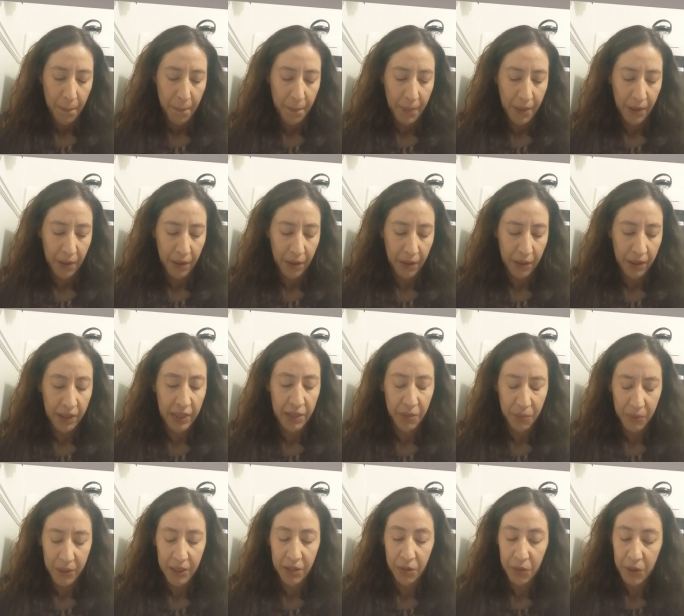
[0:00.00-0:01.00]
but
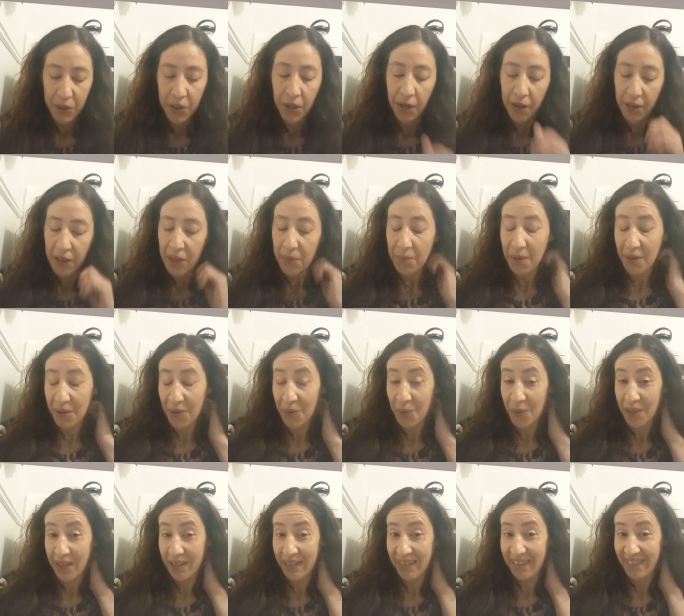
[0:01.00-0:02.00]
he he was talking about
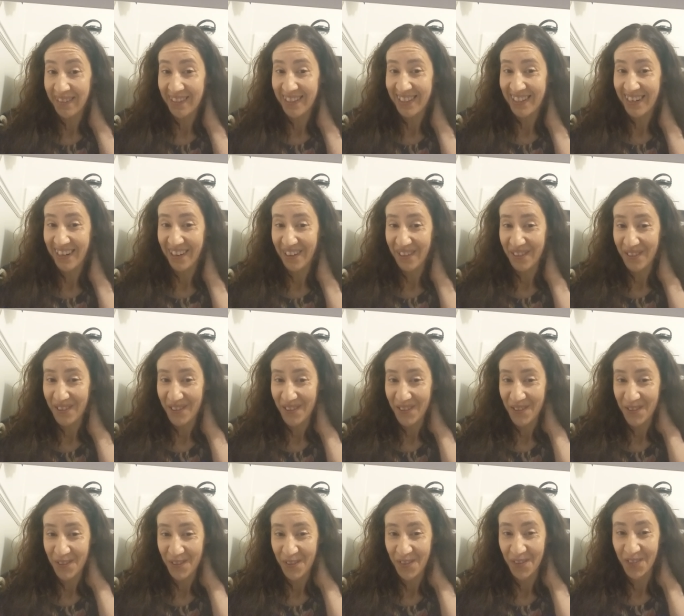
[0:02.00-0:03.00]
the in the tares
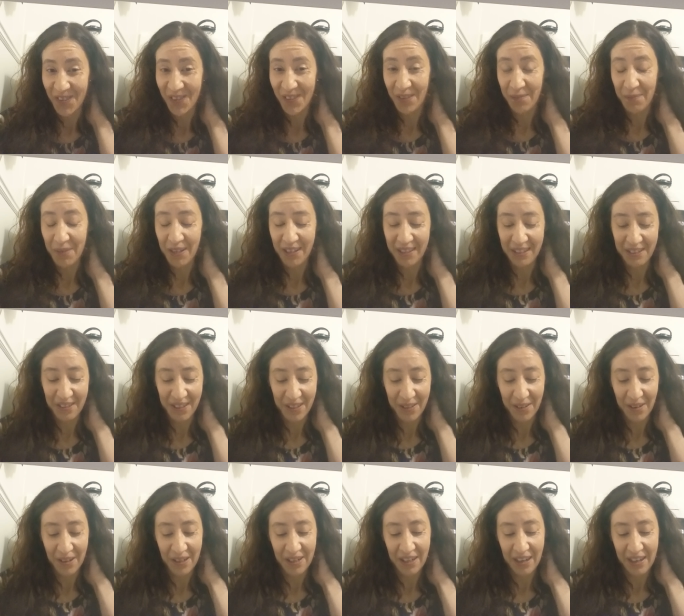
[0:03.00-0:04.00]
too. So I'm gonna
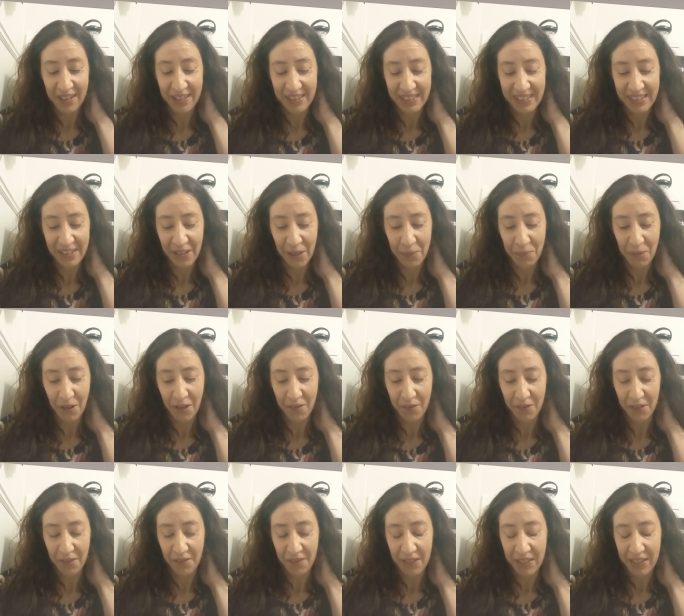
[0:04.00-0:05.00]
kind of stem
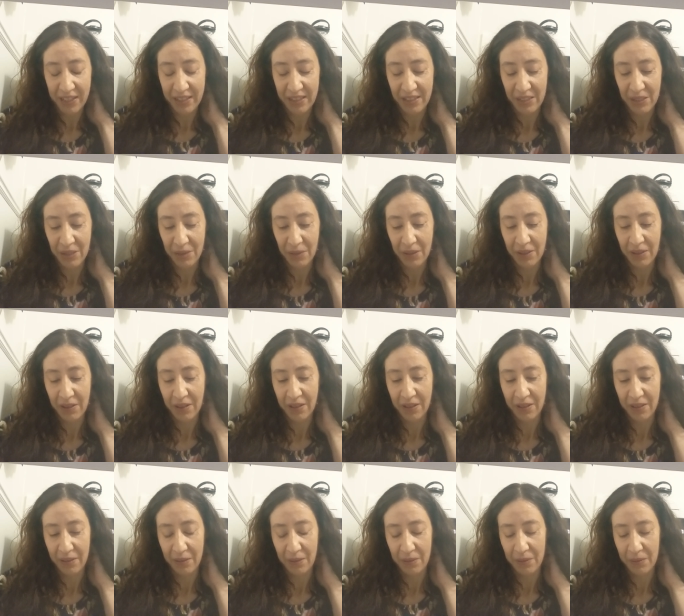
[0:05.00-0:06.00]
off of his
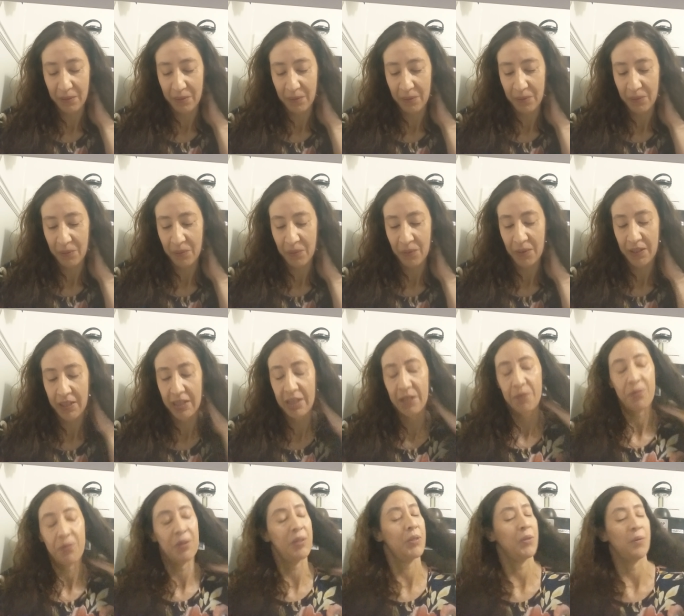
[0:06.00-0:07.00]
uh, what
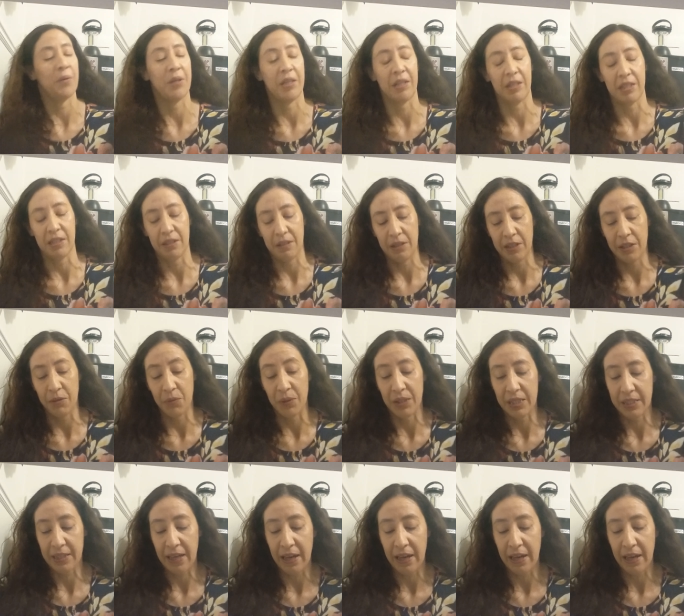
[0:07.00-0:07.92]
he was going to he was